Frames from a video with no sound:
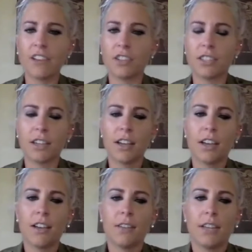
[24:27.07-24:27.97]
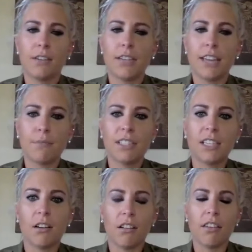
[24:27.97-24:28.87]
and just, take him to
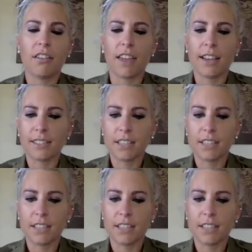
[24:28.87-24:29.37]
see all the things.